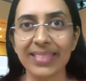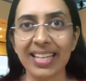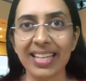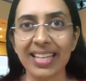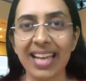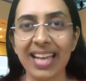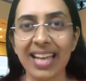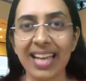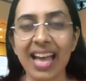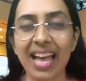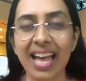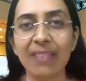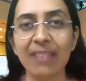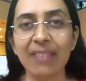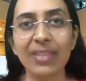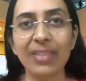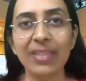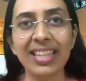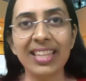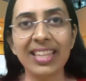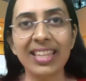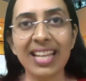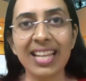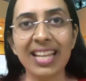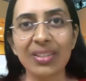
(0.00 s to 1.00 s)
And with
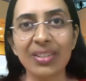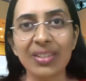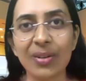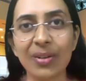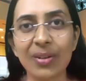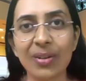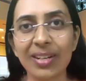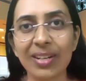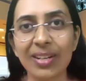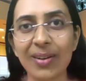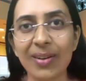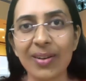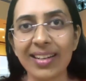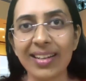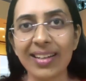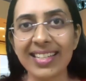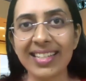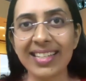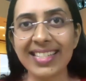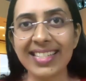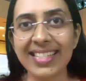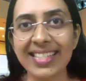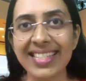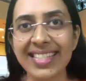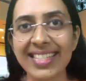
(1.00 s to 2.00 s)
that thought,
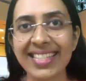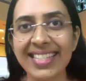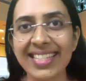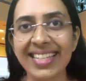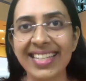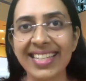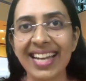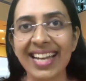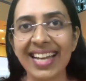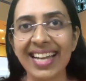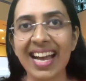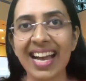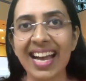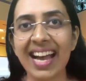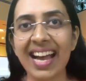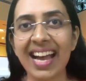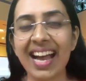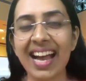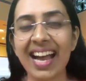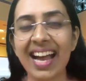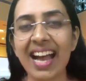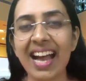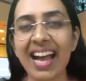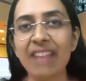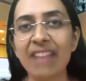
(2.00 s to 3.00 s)
goddess,
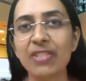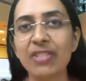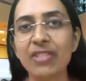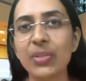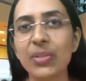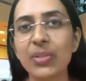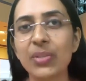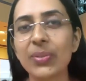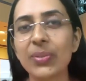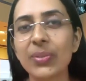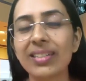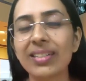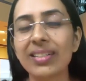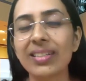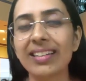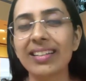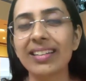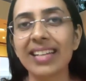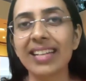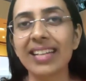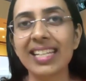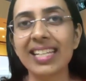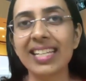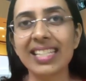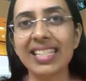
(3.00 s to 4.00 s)
I wish you a
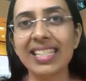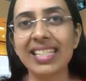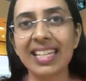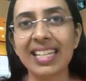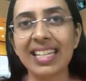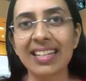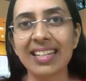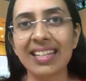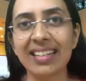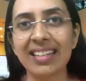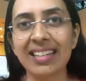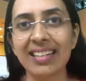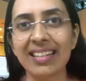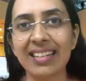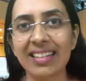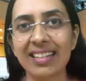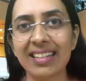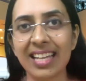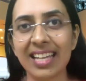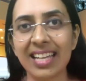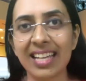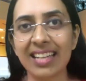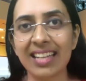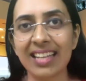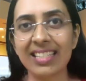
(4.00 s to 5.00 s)
great year
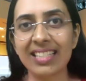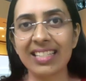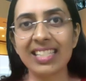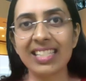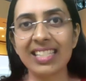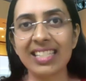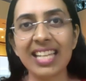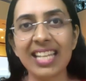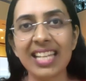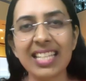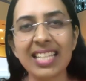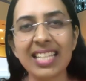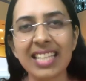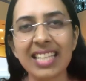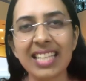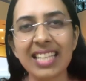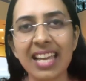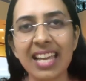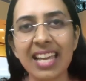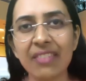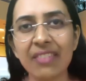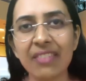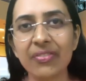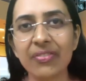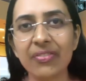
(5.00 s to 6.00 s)
ahead. Stay
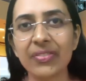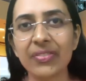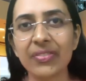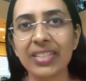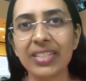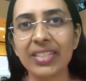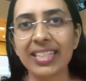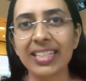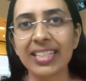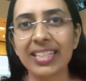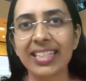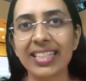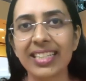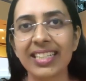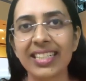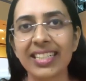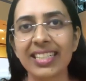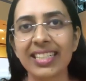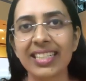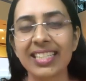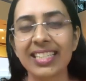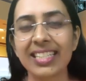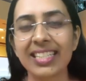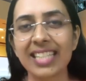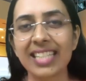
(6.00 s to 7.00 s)
safe,
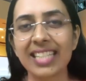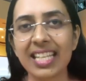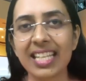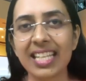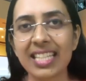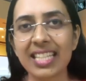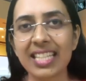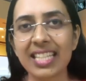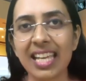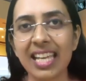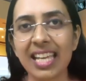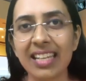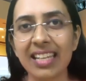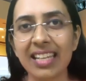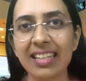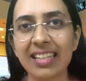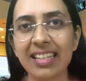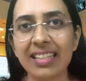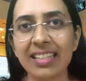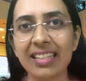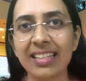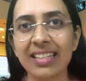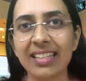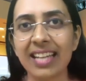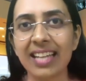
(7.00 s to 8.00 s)
stay sane,
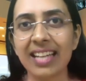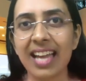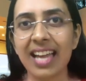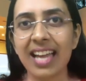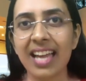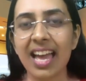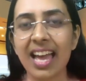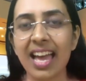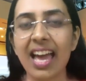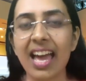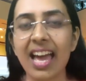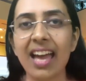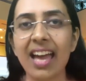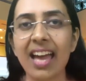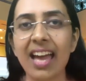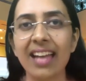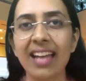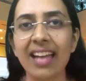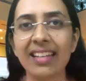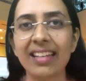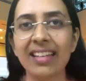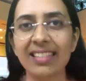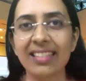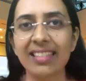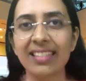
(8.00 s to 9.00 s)

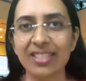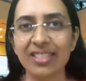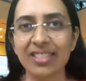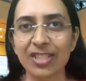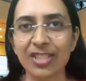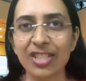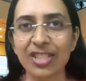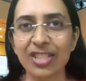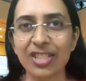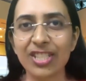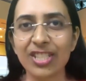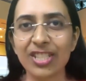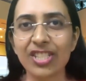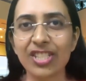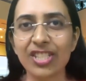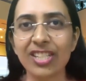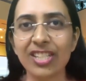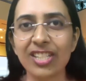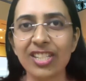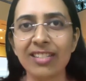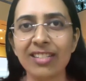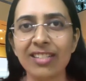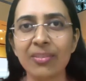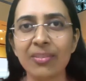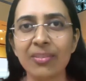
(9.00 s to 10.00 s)
and just a
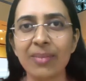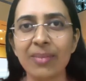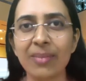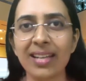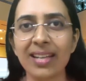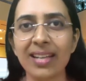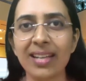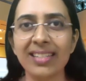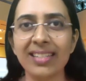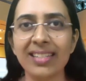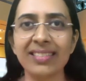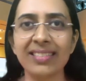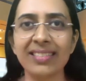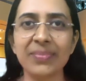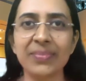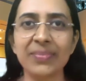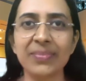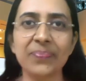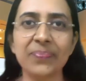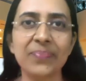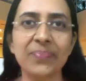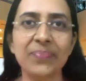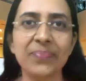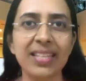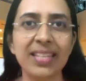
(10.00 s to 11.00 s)
gentle reminder,
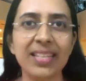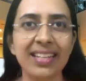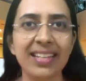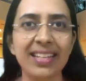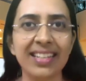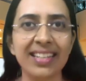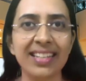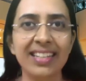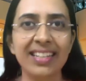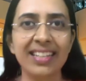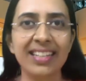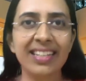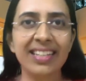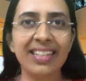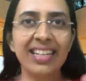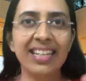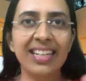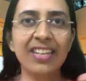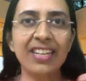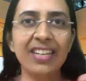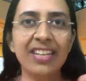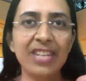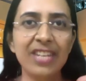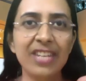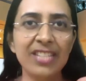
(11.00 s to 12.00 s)

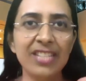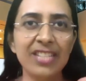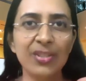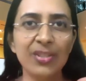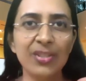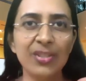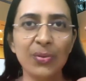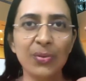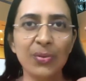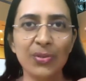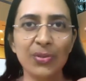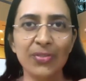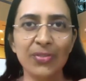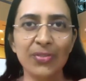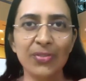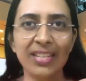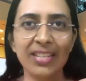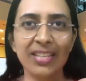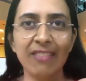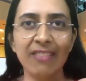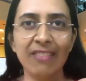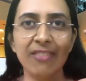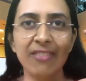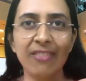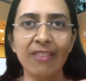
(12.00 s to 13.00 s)
increase the dose of
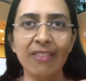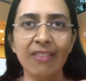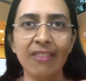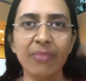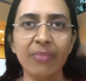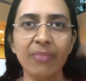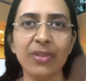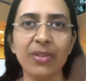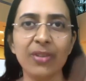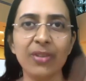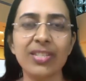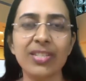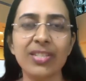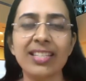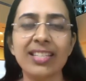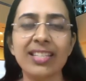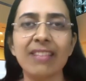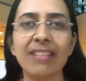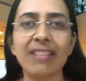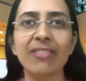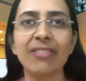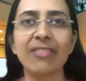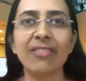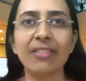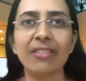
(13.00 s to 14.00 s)
self-love, because
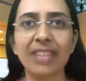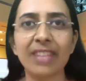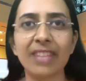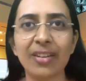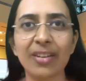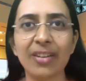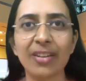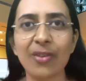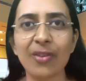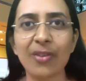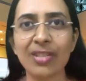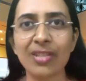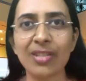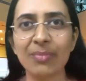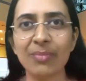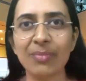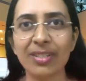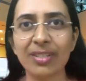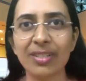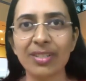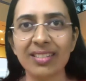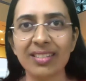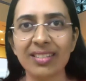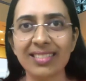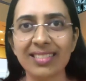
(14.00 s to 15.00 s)
self-love can cause
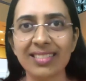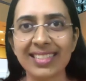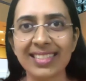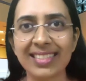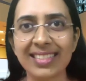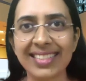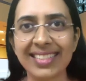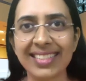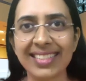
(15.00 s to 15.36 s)
miracles.